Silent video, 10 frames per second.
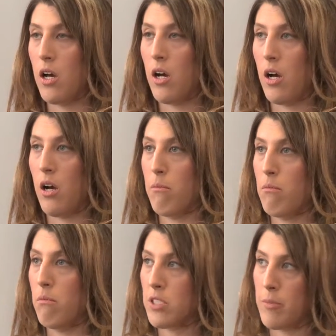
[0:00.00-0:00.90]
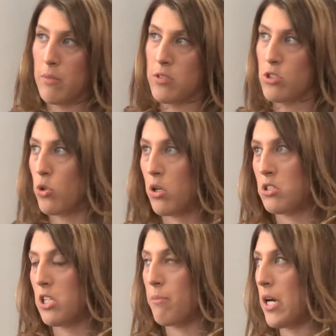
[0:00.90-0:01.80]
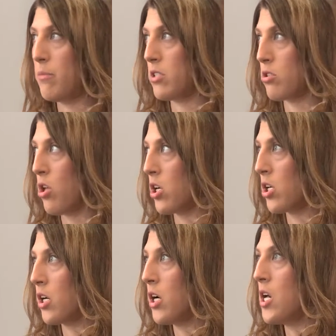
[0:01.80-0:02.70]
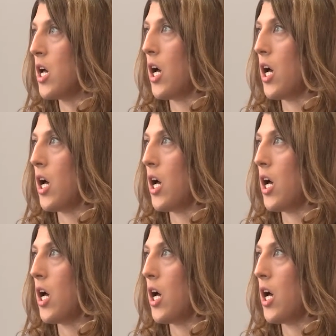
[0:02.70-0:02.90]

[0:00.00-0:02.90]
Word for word: Um, sometimes it's shorter, sometimes it's longer.